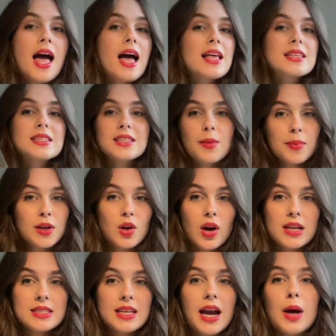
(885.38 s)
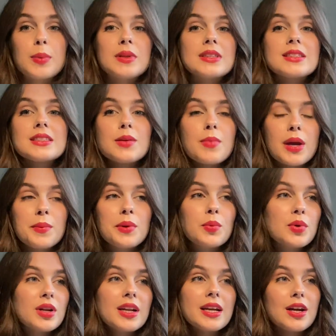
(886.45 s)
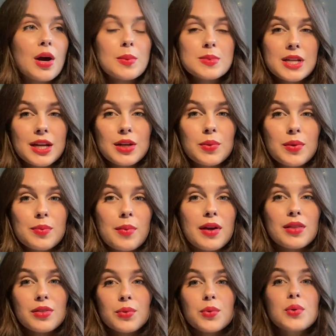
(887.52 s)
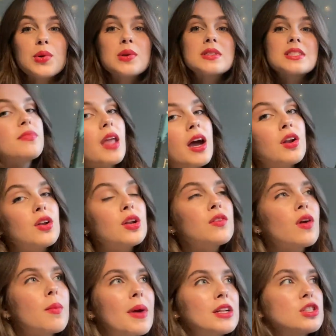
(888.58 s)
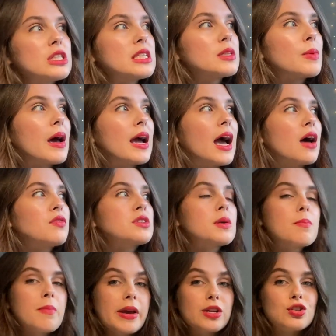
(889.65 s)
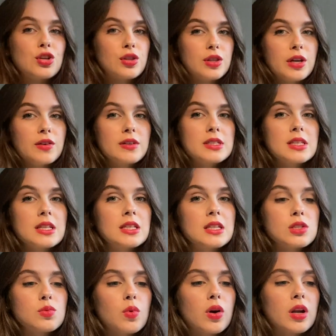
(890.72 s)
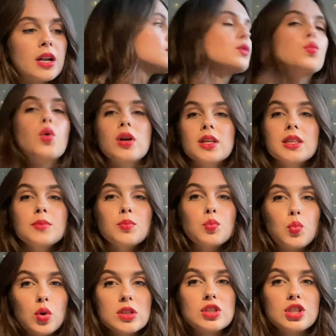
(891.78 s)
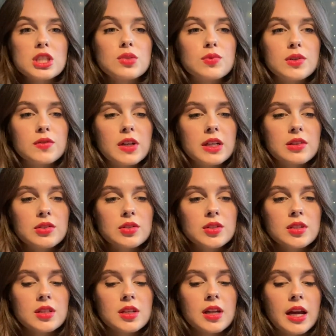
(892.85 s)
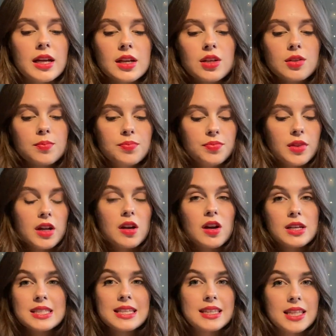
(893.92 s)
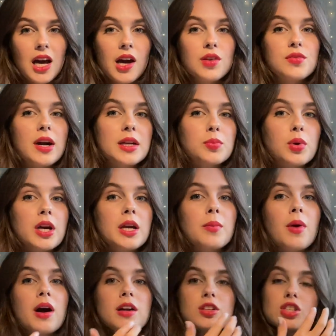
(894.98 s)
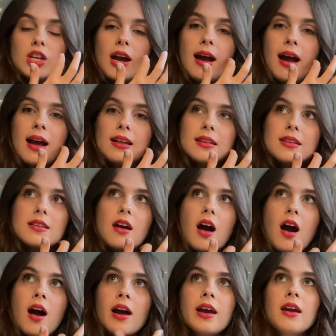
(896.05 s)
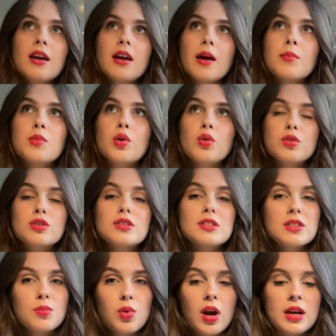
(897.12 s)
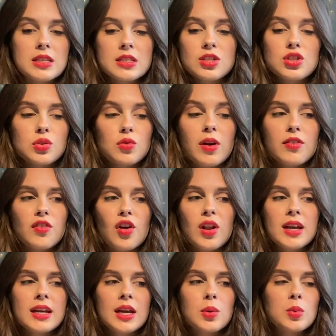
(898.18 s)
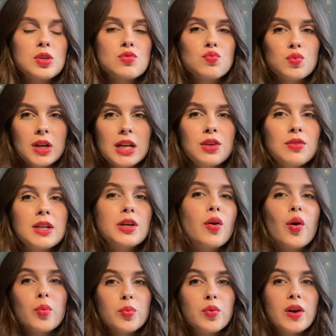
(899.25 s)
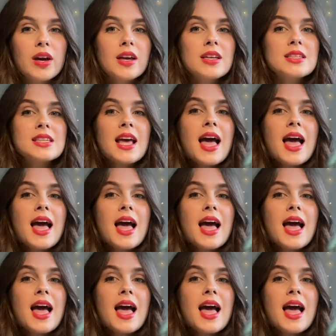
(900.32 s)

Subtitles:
something crazy happens to make me want to like update you with my thoughts. I don't know if I mentioned this, but I have some major theories in this one. One of them was just revealed like the last thing that I read pretty much, and I am not surprised at all. I felt like it was really obvious,